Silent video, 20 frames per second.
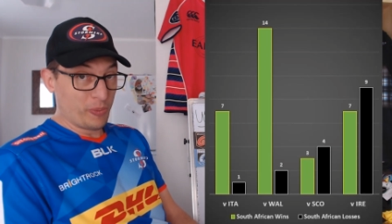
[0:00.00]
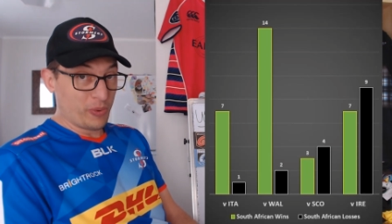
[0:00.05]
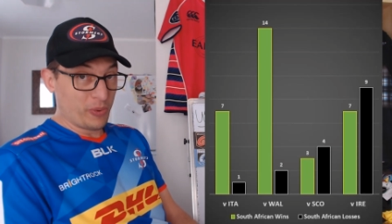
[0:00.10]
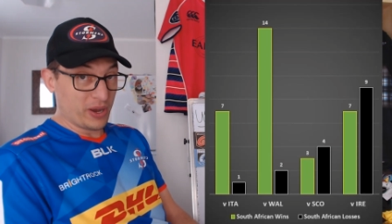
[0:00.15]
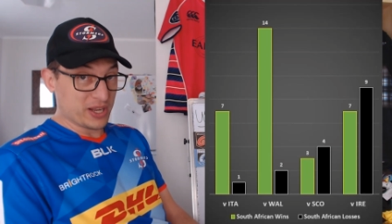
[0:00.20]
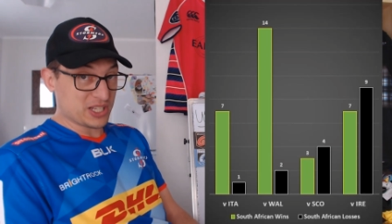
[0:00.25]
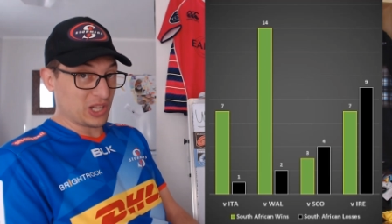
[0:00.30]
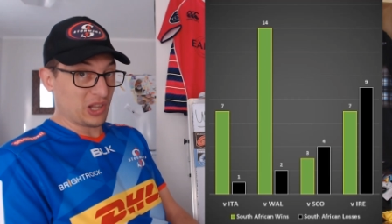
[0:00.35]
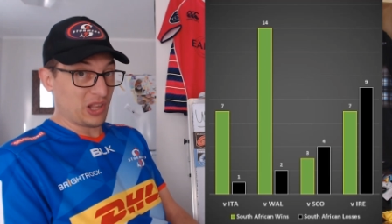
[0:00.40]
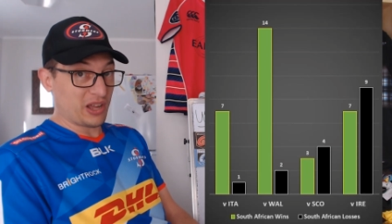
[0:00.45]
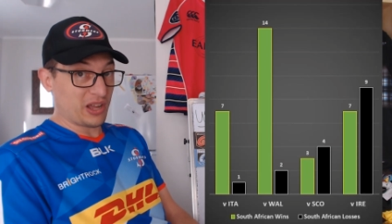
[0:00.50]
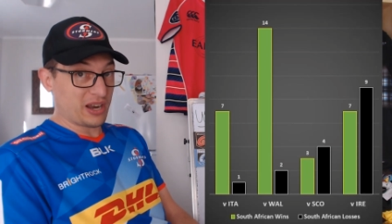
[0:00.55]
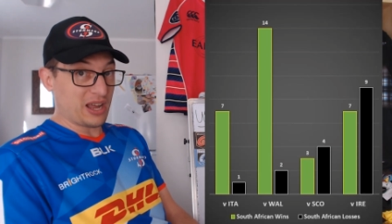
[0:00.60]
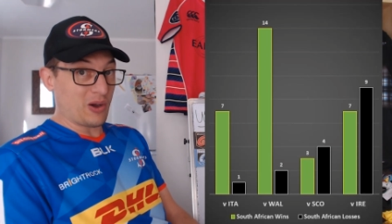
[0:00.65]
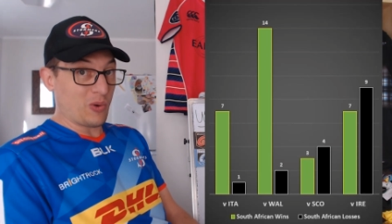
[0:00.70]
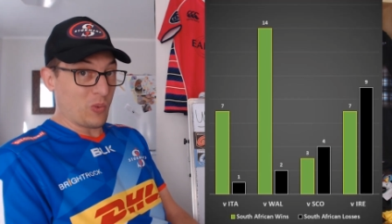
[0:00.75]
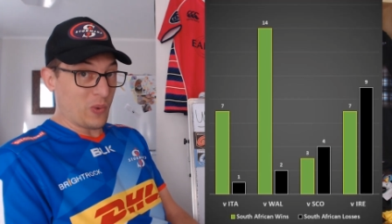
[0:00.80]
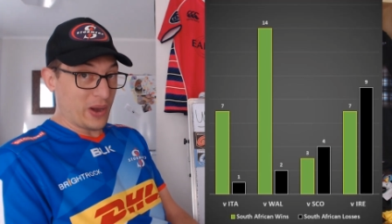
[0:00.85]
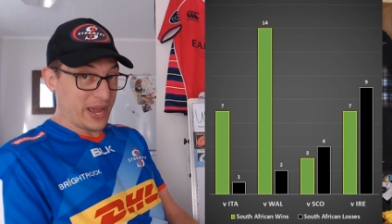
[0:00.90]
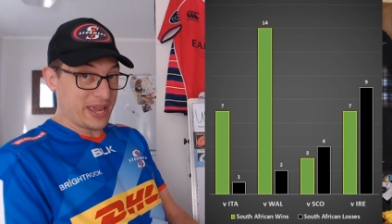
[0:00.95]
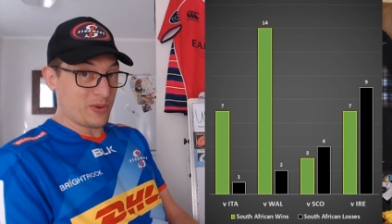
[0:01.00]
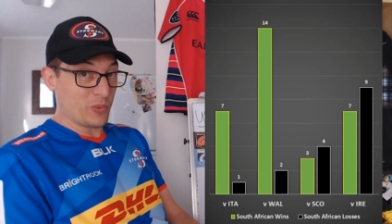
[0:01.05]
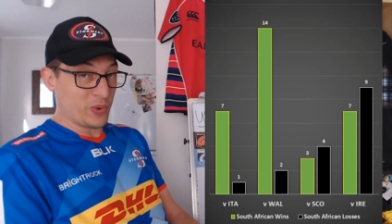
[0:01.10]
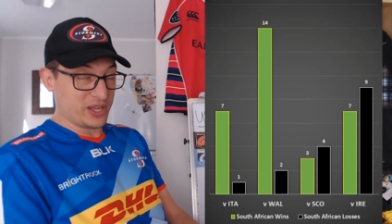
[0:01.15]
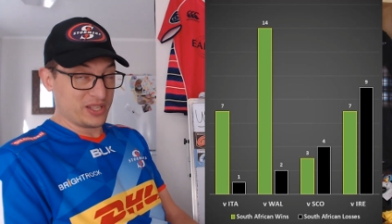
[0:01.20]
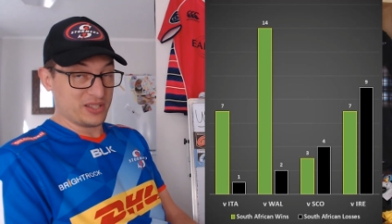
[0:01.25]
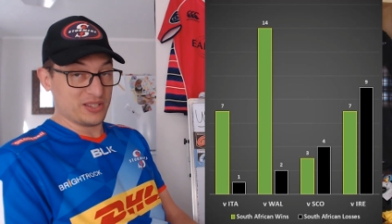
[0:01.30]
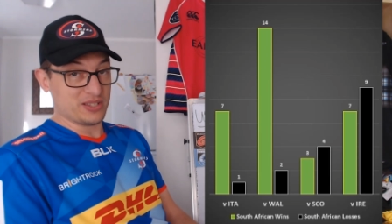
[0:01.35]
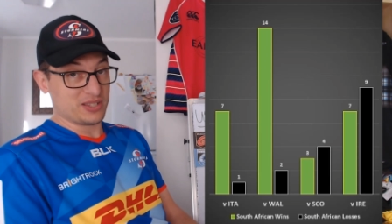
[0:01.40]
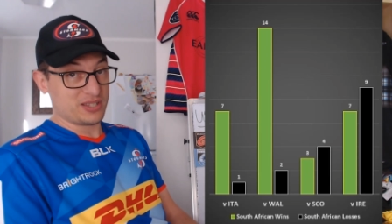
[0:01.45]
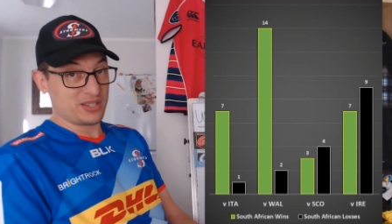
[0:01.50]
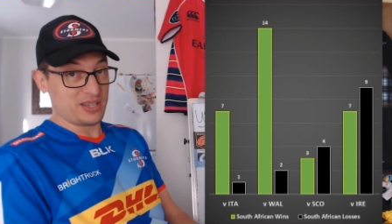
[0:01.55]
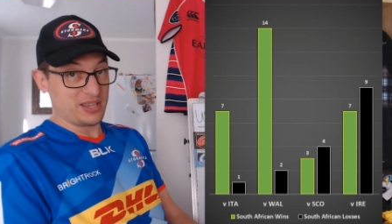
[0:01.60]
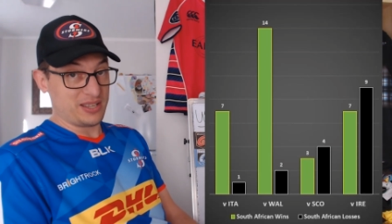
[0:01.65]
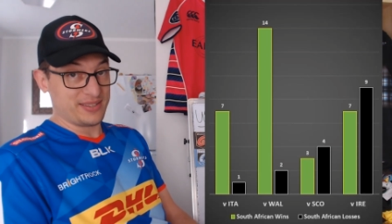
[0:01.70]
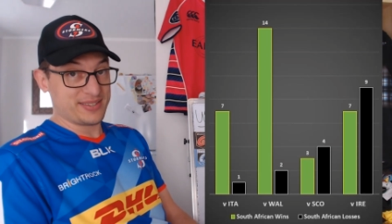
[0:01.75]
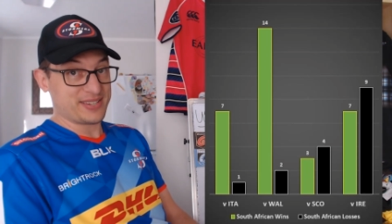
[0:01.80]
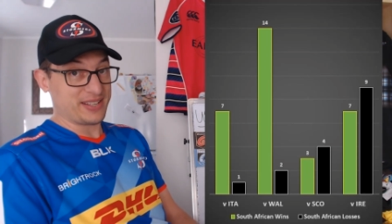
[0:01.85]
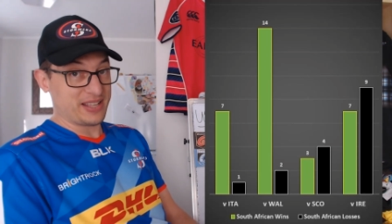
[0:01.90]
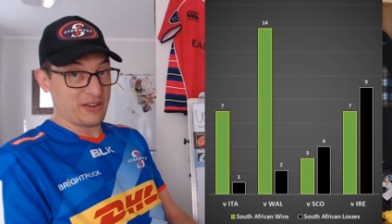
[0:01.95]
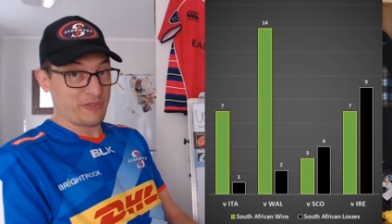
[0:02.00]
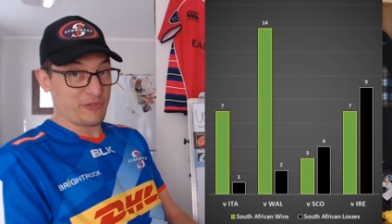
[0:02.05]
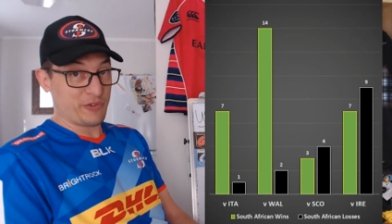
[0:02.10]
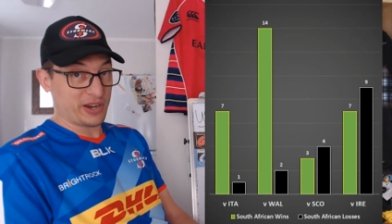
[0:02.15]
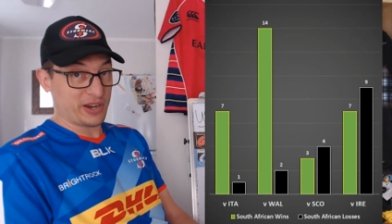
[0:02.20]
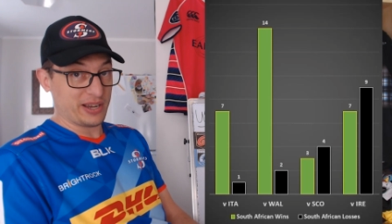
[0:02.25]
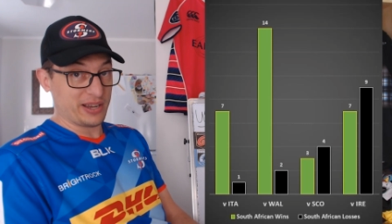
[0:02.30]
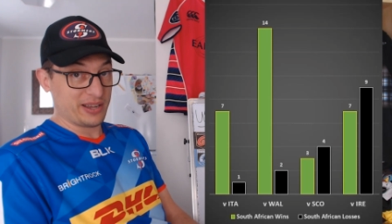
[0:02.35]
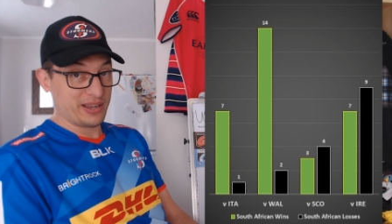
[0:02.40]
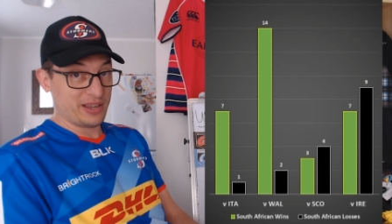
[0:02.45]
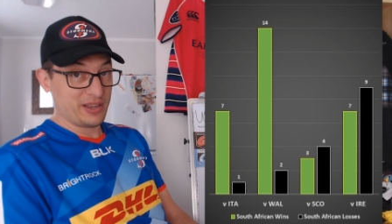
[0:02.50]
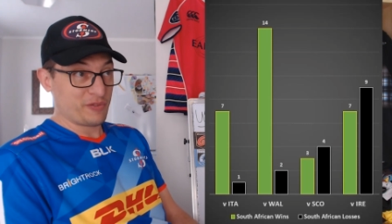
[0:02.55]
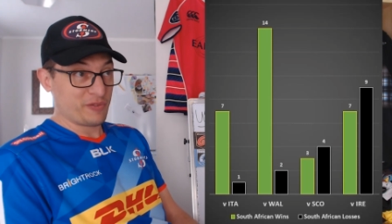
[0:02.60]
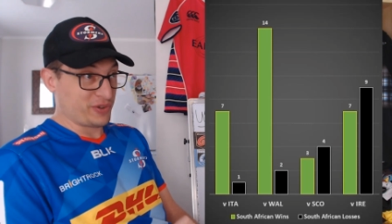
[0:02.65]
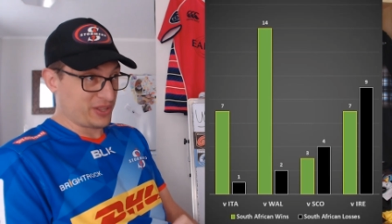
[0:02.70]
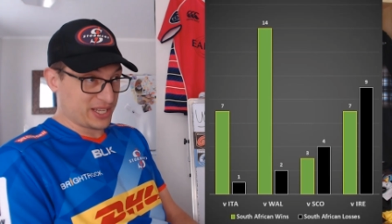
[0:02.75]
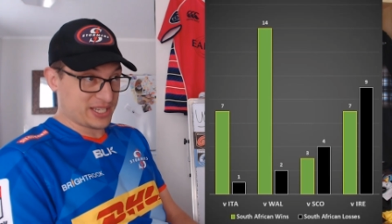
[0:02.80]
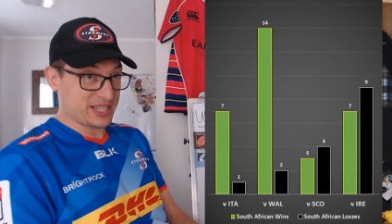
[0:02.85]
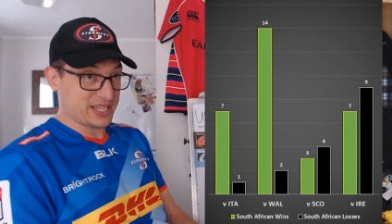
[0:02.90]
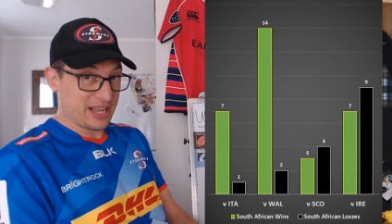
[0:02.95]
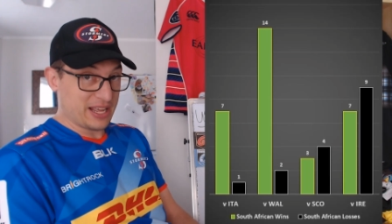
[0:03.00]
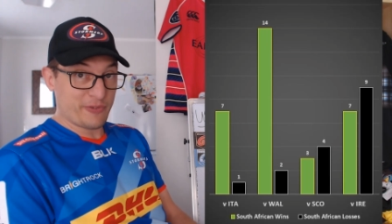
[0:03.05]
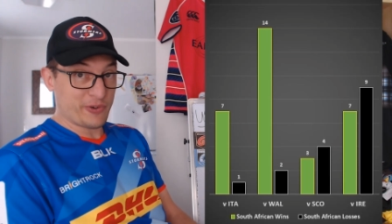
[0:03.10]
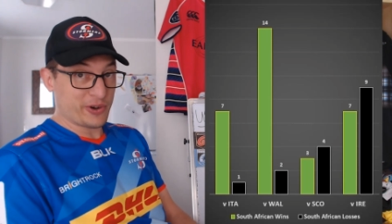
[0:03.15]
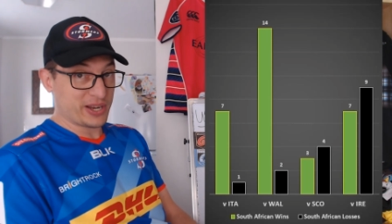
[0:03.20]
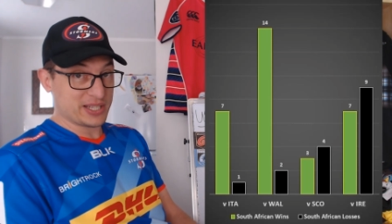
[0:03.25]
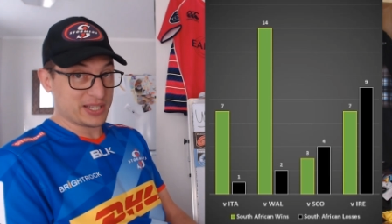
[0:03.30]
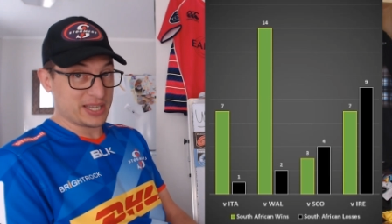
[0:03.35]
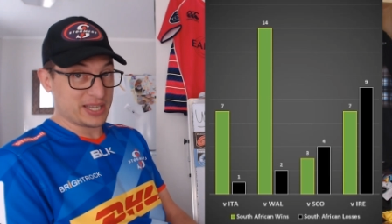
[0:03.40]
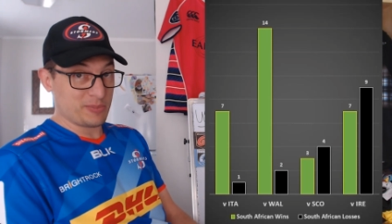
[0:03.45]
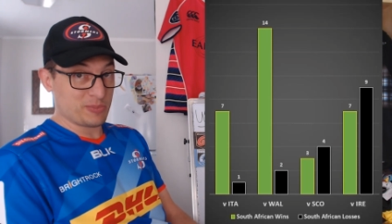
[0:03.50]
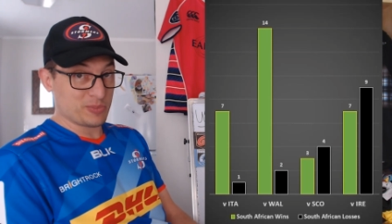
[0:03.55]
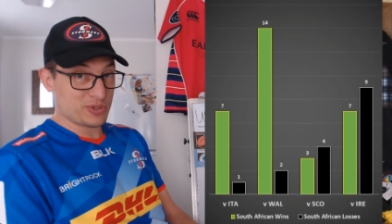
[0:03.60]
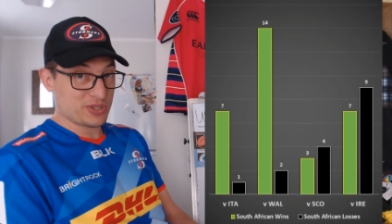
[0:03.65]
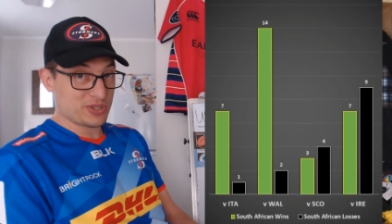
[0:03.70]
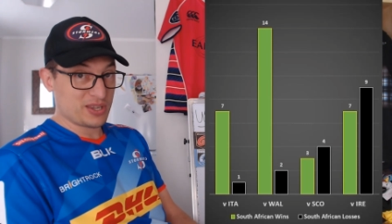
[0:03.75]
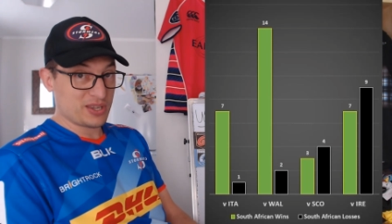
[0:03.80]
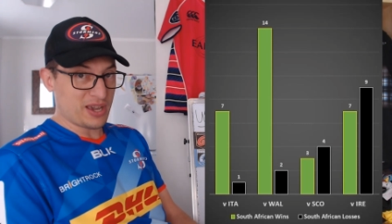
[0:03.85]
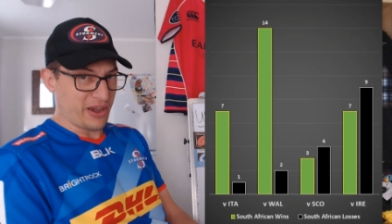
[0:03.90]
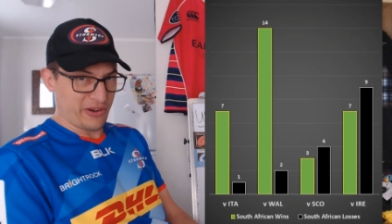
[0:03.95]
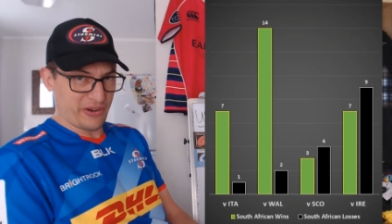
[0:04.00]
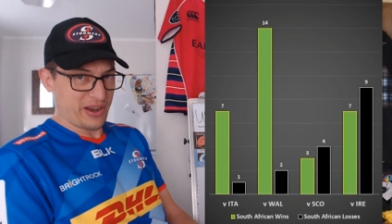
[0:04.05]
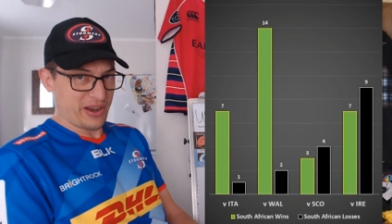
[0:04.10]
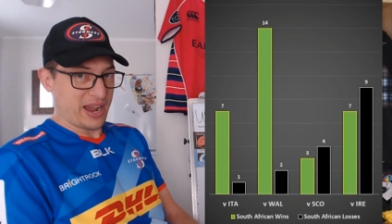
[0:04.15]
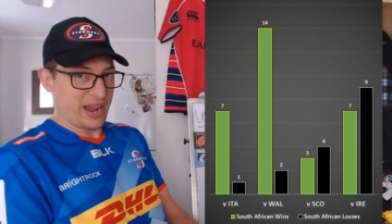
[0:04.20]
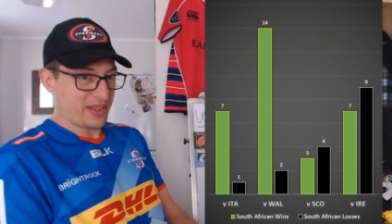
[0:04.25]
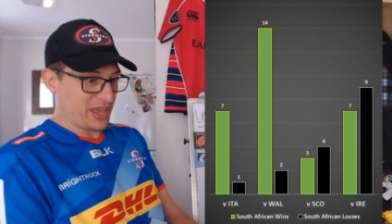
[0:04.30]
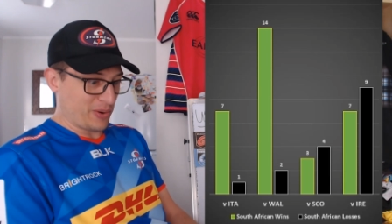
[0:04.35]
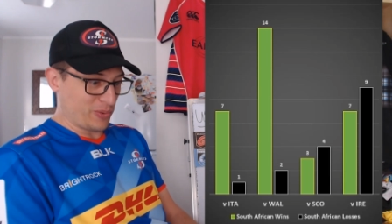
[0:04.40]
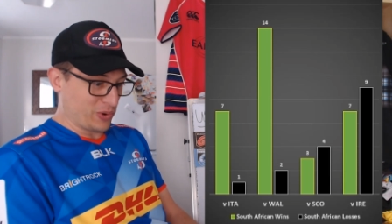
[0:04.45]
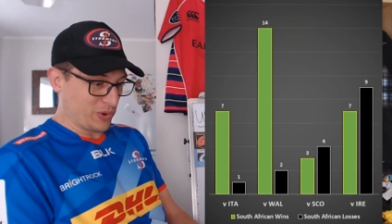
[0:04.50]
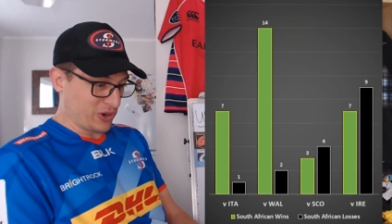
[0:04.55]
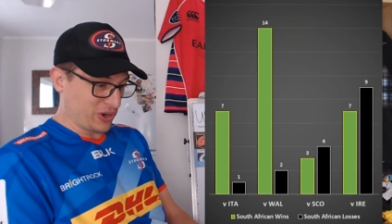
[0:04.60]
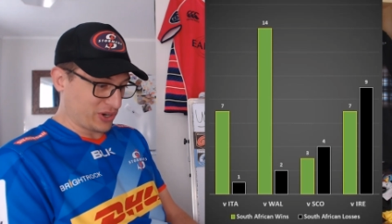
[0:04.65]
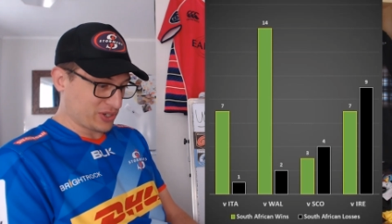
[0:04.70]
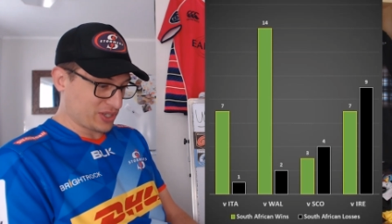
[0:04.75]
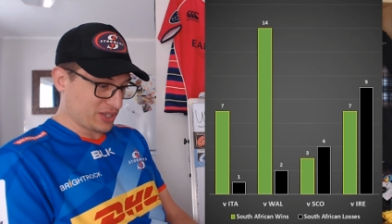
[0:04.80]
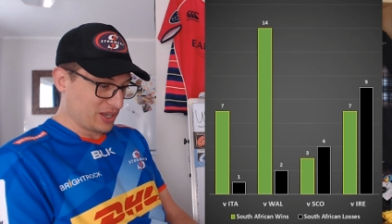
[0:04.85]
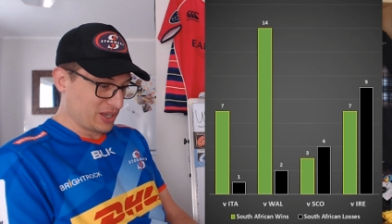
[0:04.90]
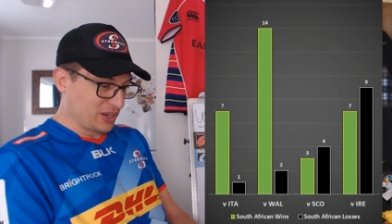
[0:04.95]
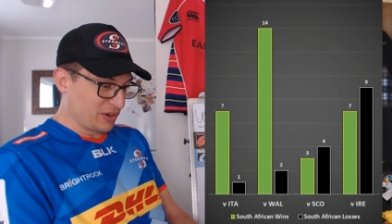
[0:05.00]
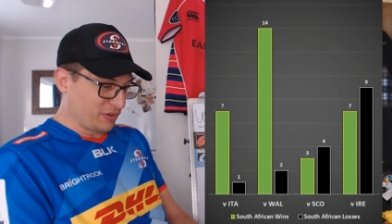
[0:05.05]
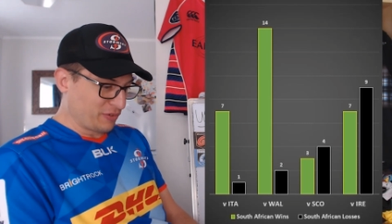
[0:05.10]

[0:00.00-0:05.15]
There's a lot of away wins in South Africa for the South African teams. I don't know how that works.